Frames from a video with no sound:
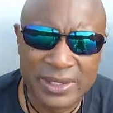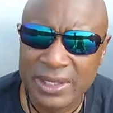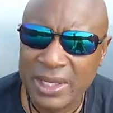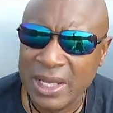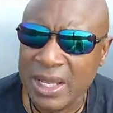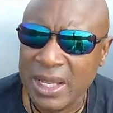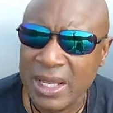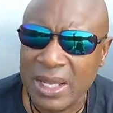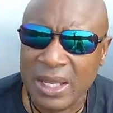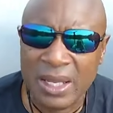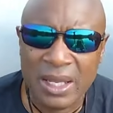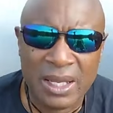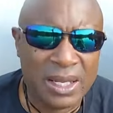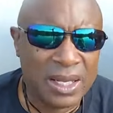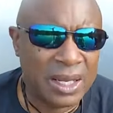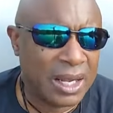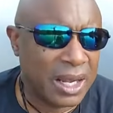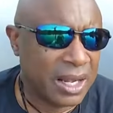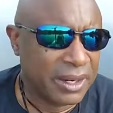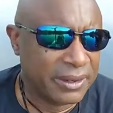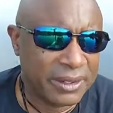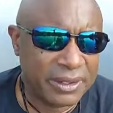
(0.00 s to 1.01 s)

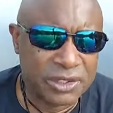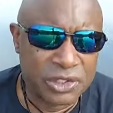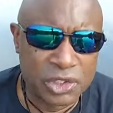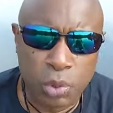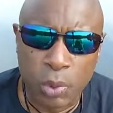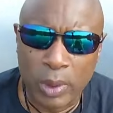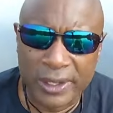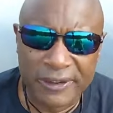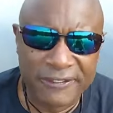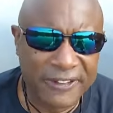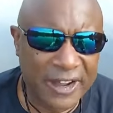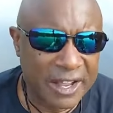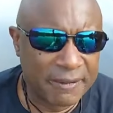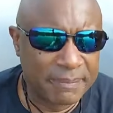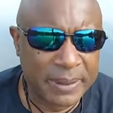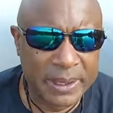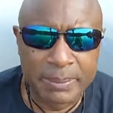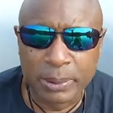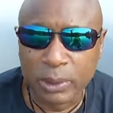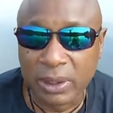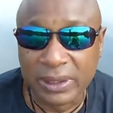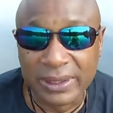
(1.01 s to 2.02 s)
125
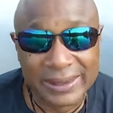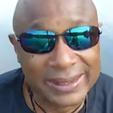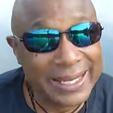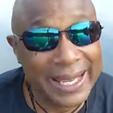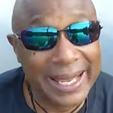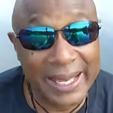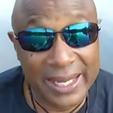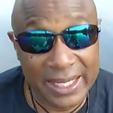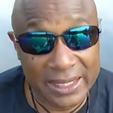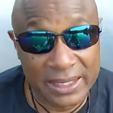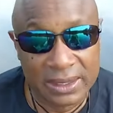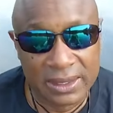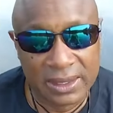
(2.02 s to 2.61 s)
people a day.